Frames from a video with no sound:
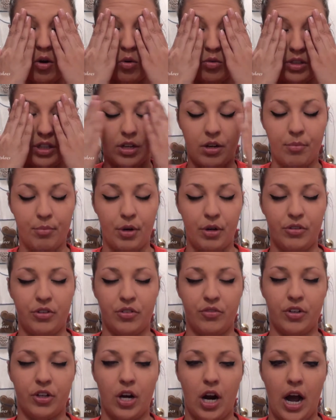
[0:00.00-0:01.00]
hold it on both
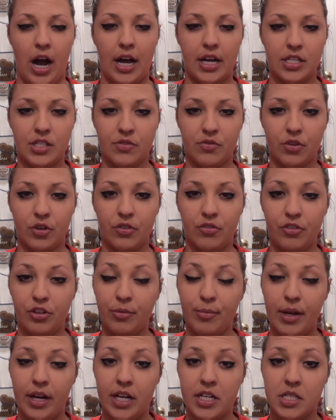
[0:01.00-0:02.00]
of your eyes for a
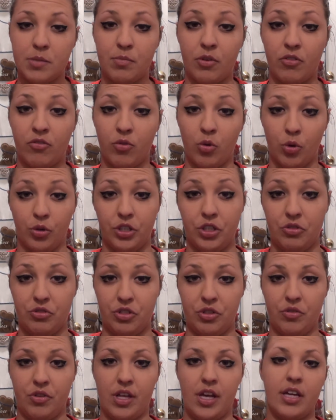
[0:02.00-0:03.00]
few minutes before you
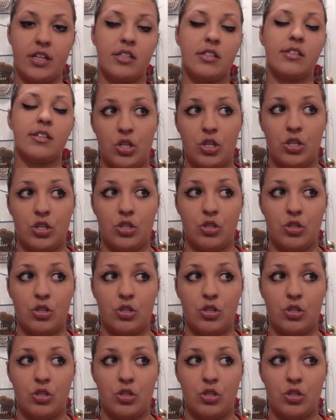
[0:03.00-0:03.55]
do this,